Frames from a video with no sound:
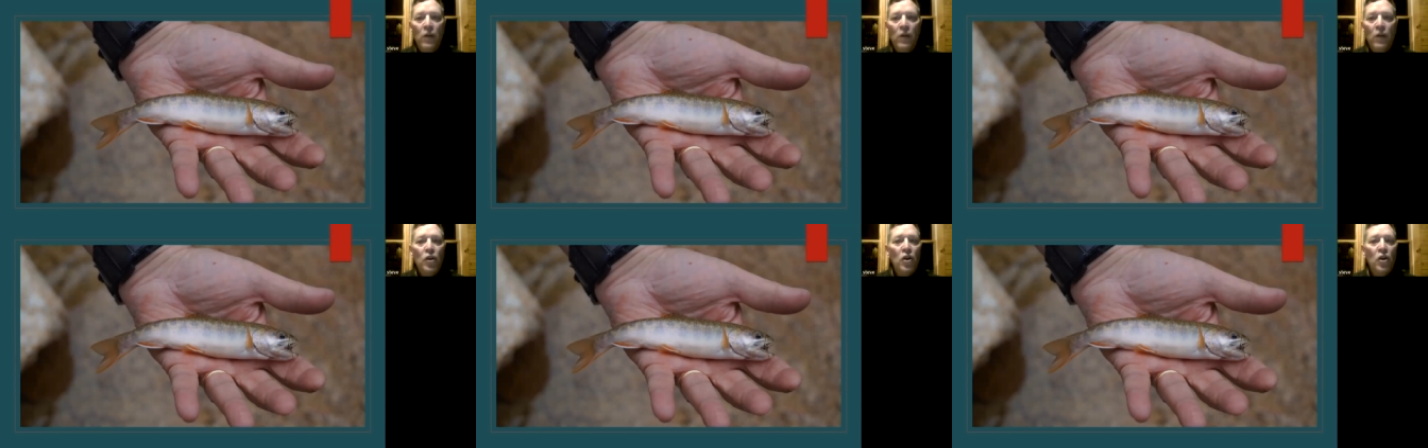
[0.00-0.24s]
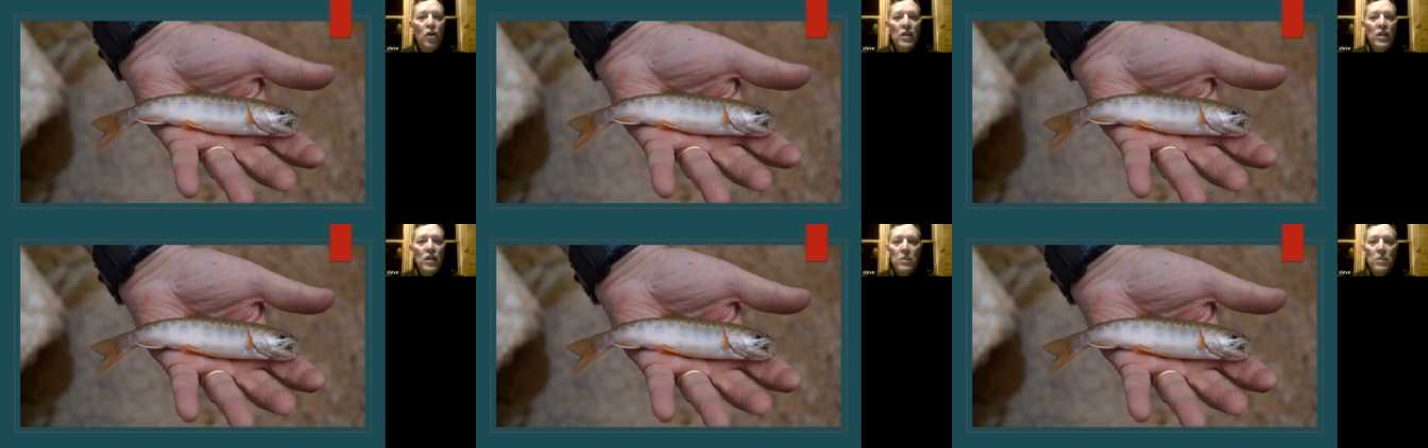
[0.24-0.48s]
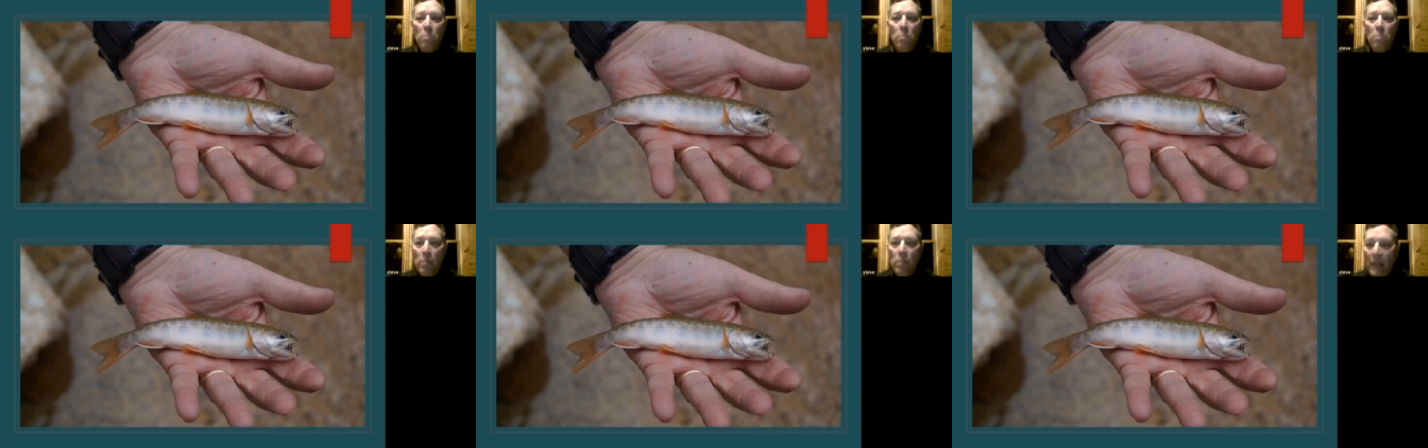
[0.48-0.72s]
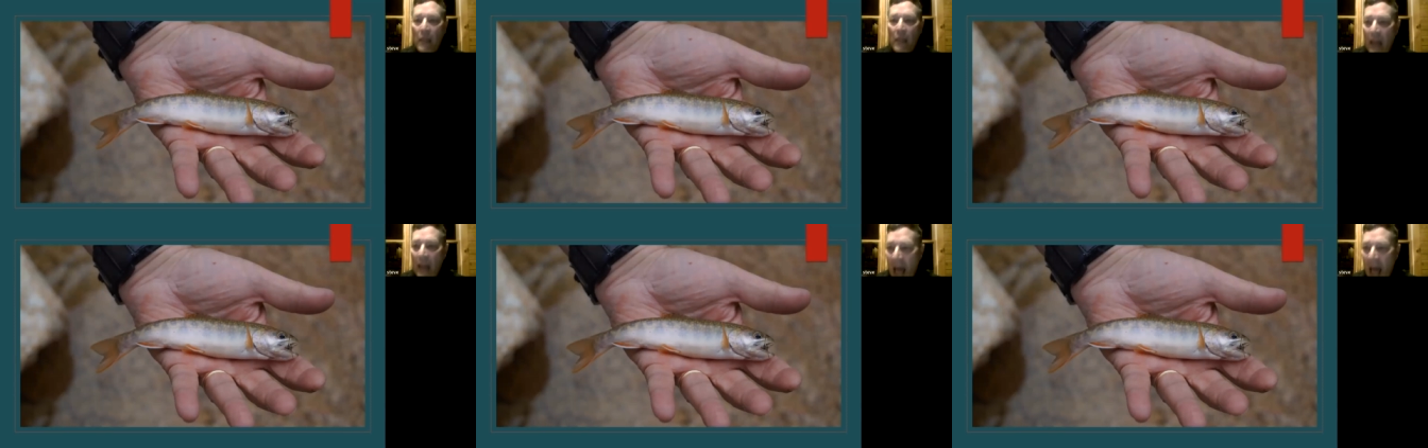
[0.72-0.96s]
turn as
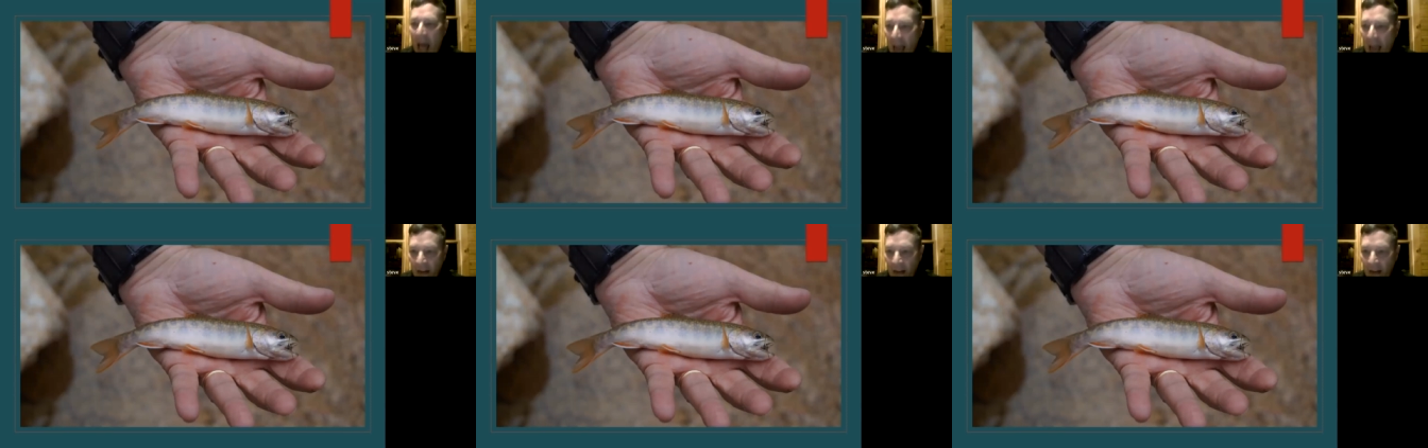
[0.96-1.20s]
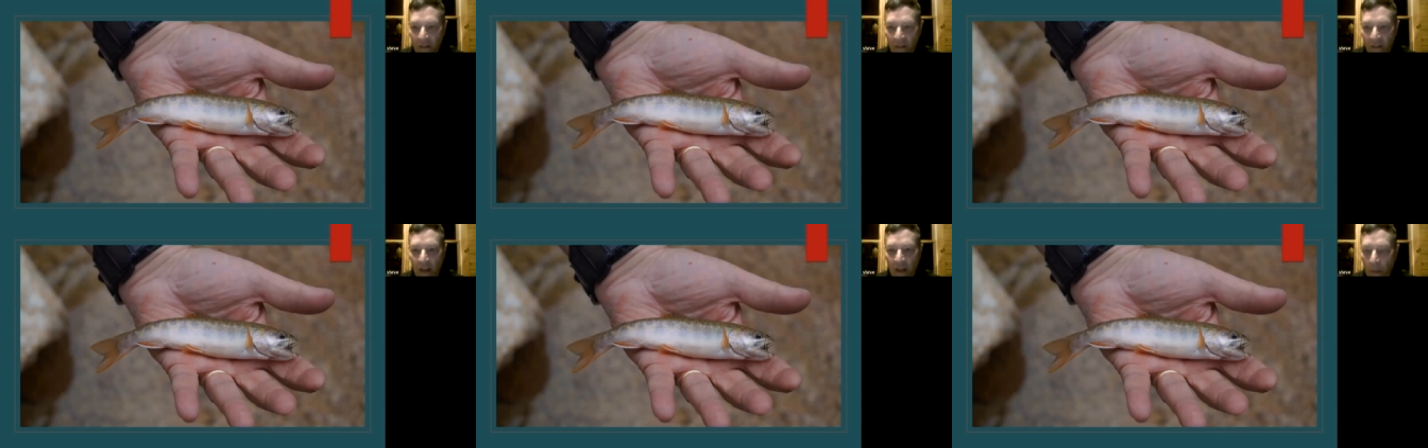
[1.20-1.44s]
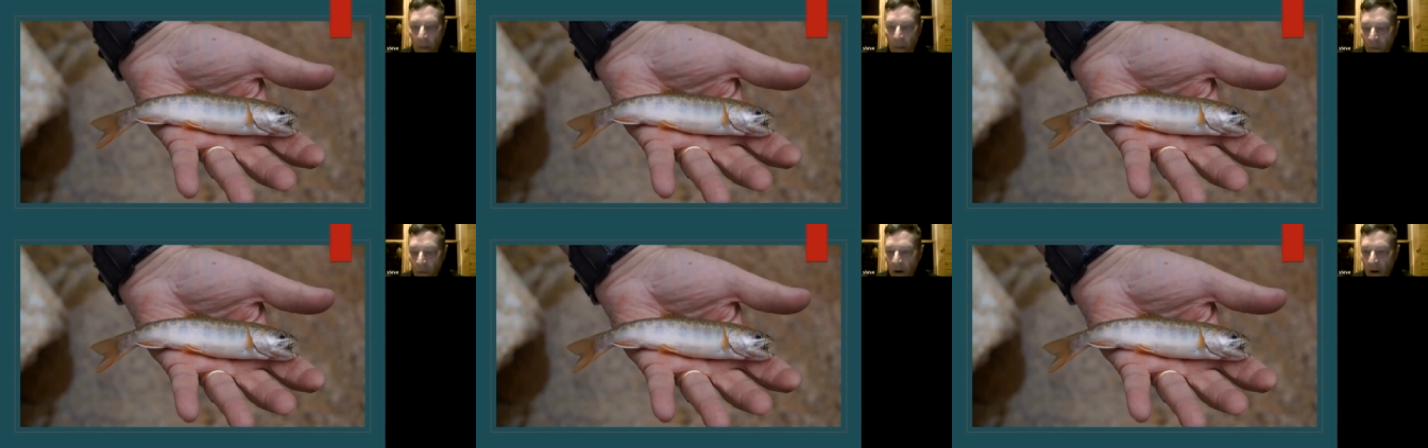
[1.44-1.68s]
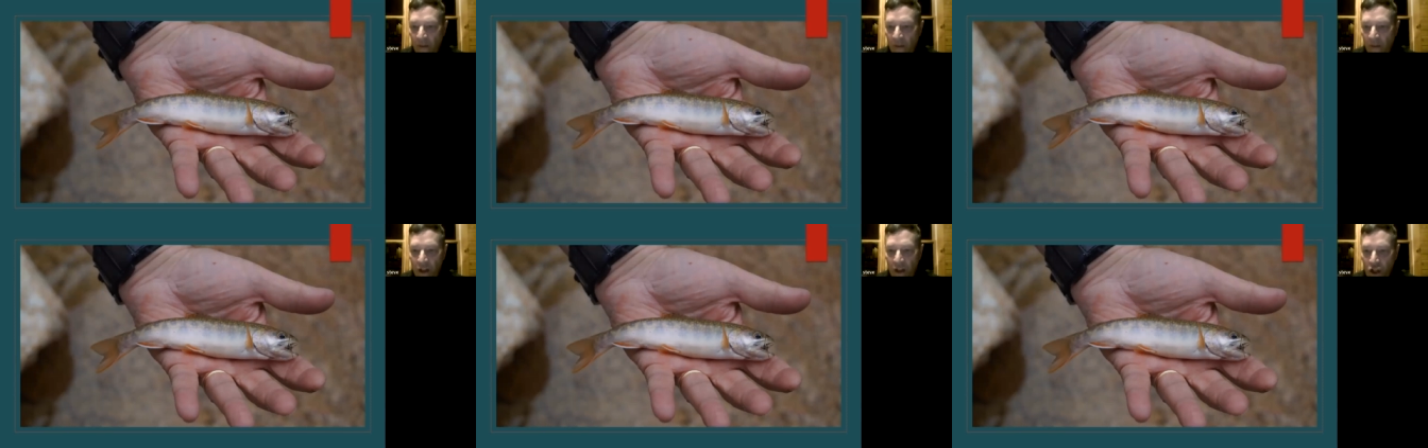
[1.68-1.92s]
black as that
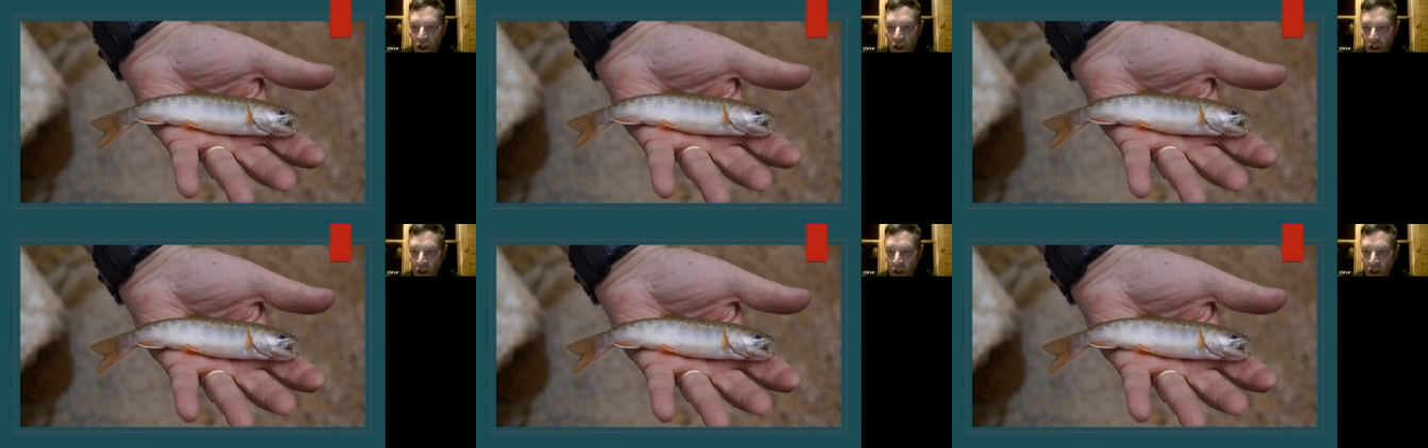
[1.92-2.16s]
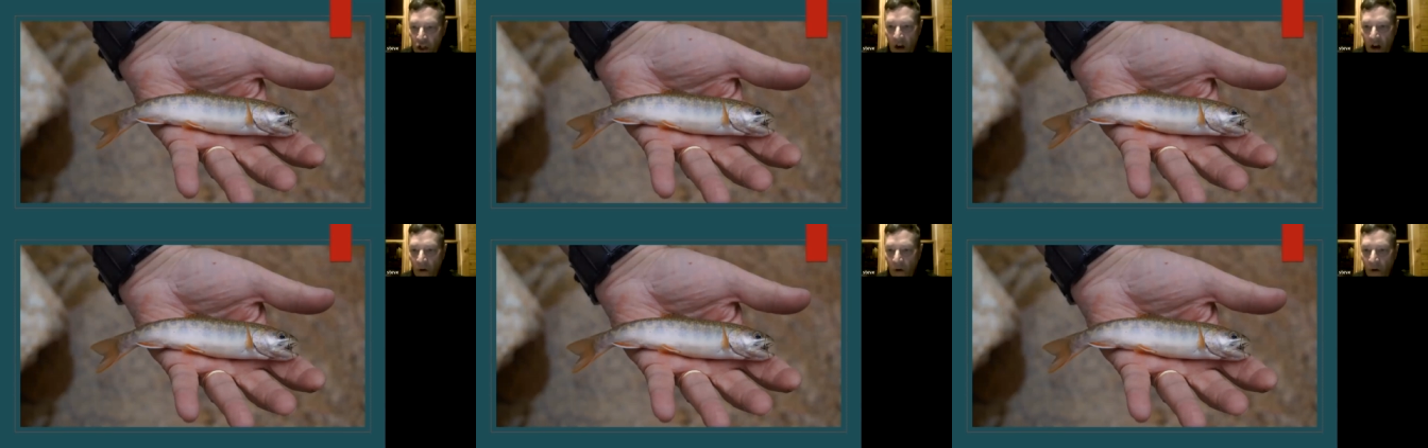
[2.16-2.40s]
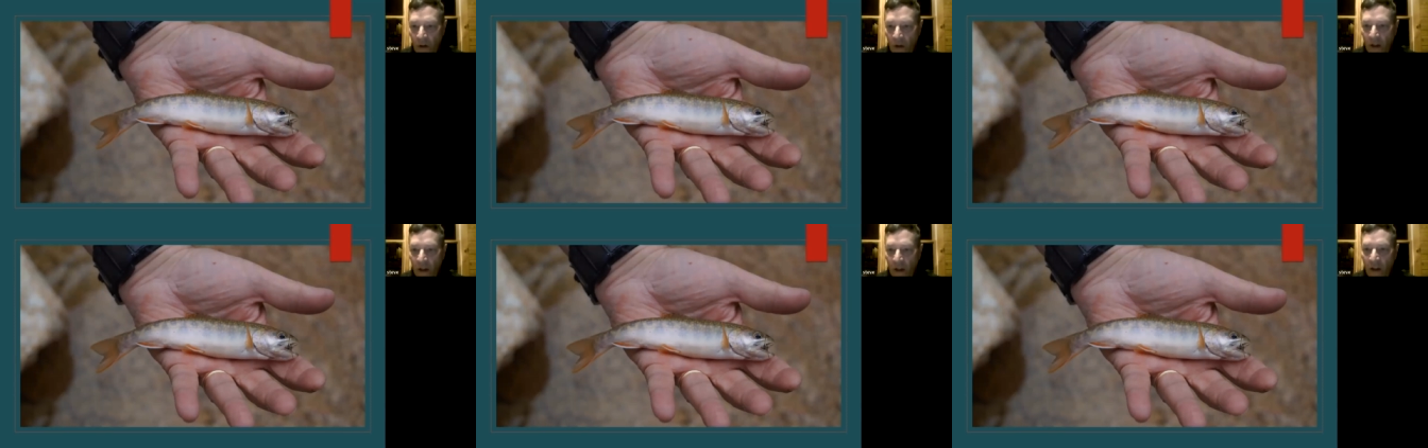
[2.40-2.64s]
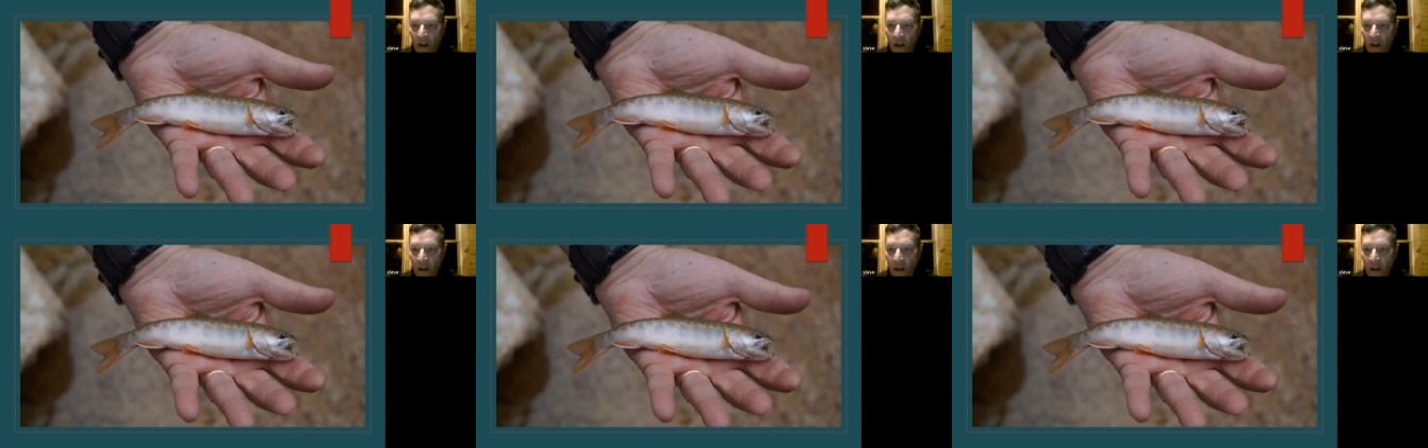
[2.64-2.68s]
previous trout.